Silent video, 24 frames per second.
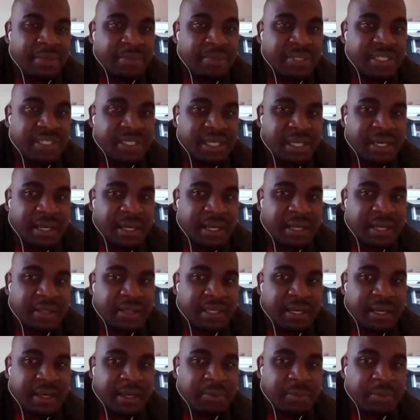Mr.
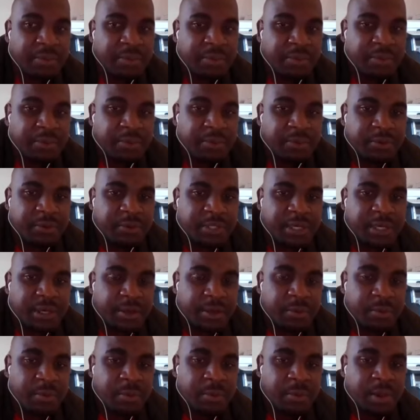Trump, you know,
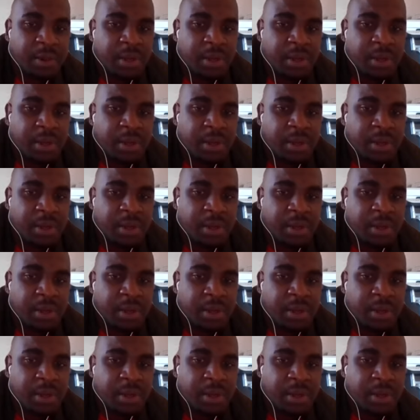Trump.